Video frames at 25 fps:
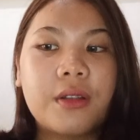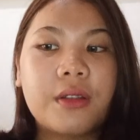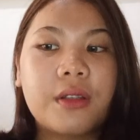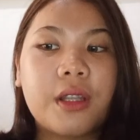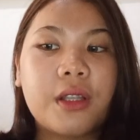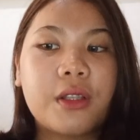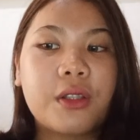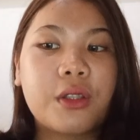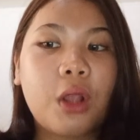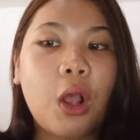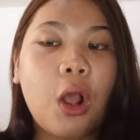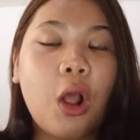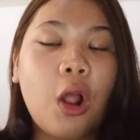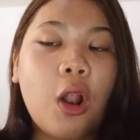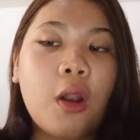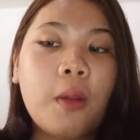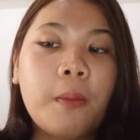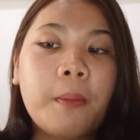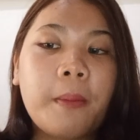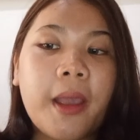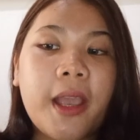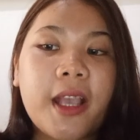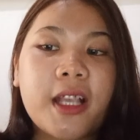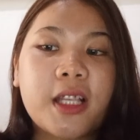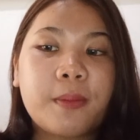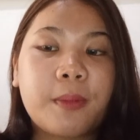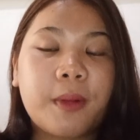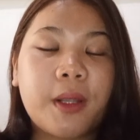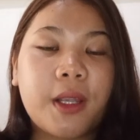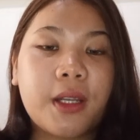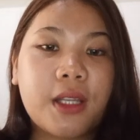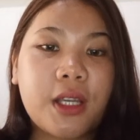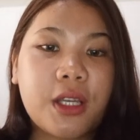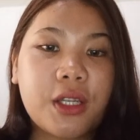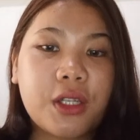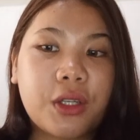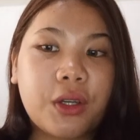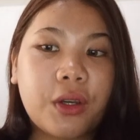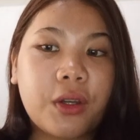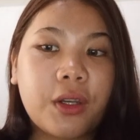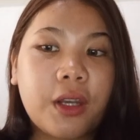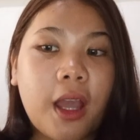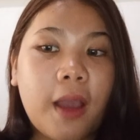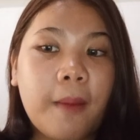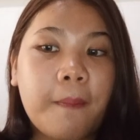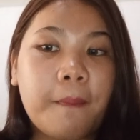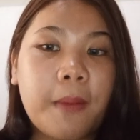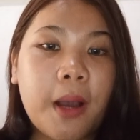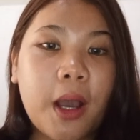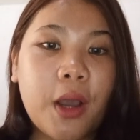That's all my explanation
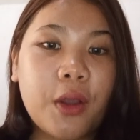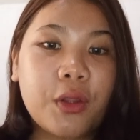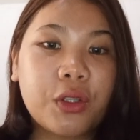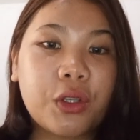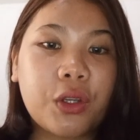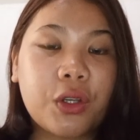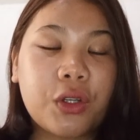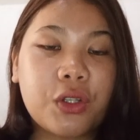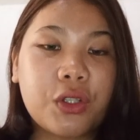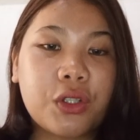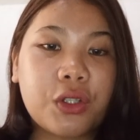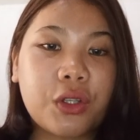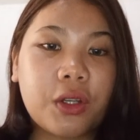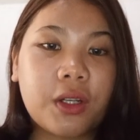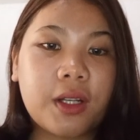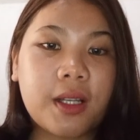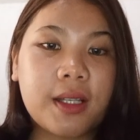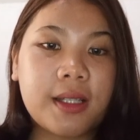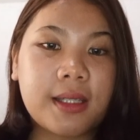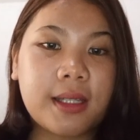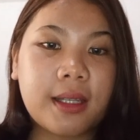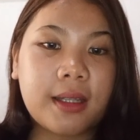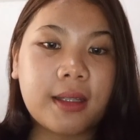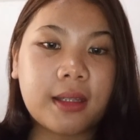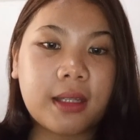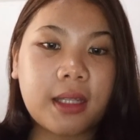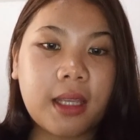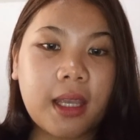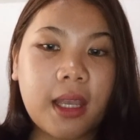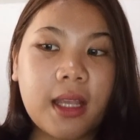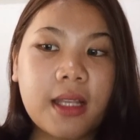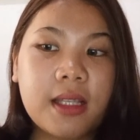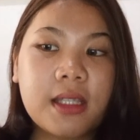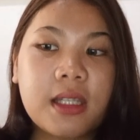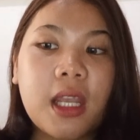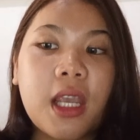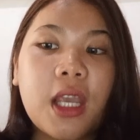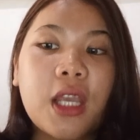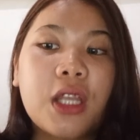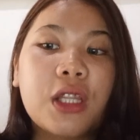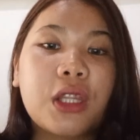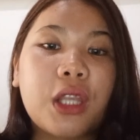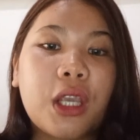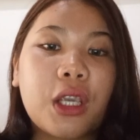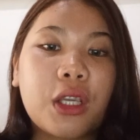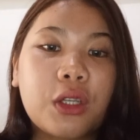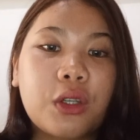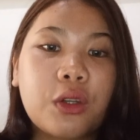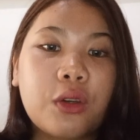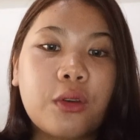about conditional sentence.
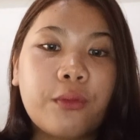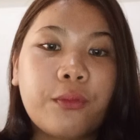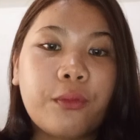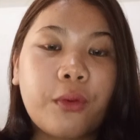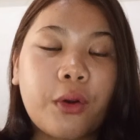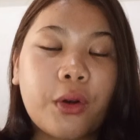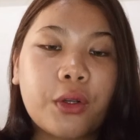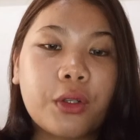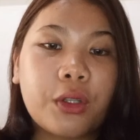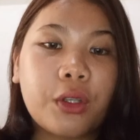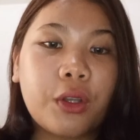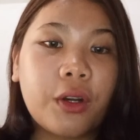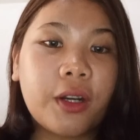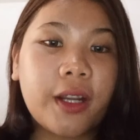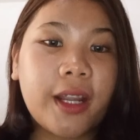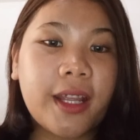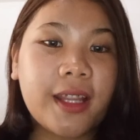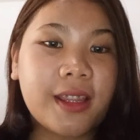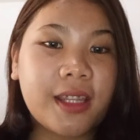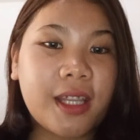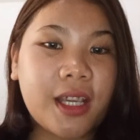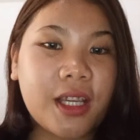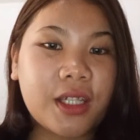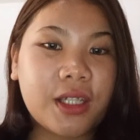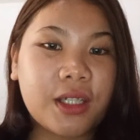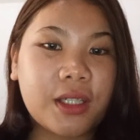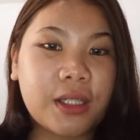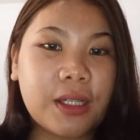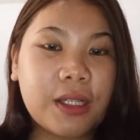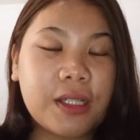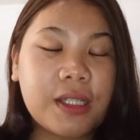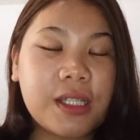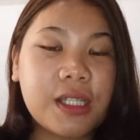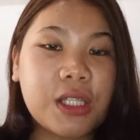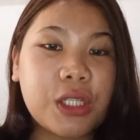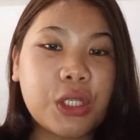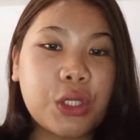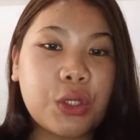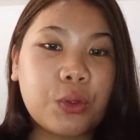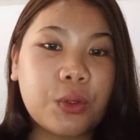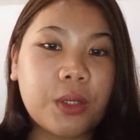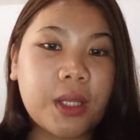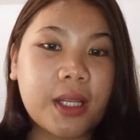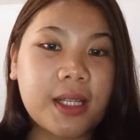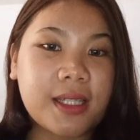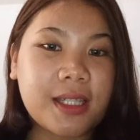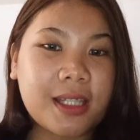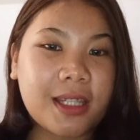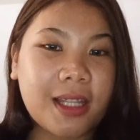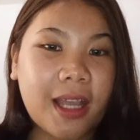Thank you for your attention. See you
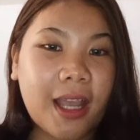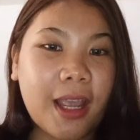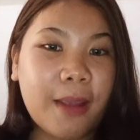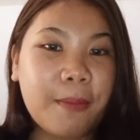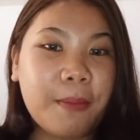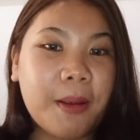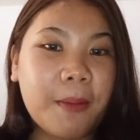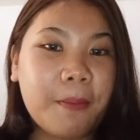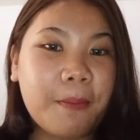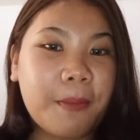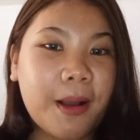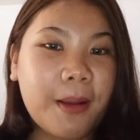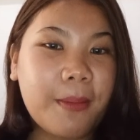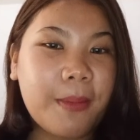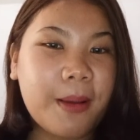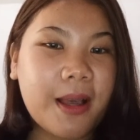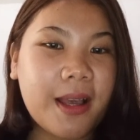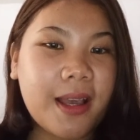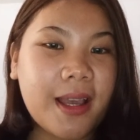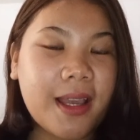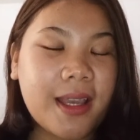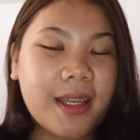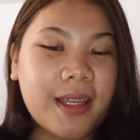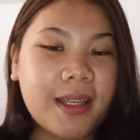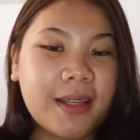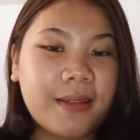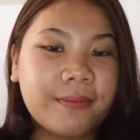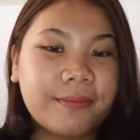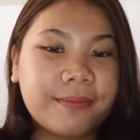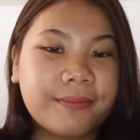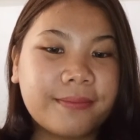next time and bye bye.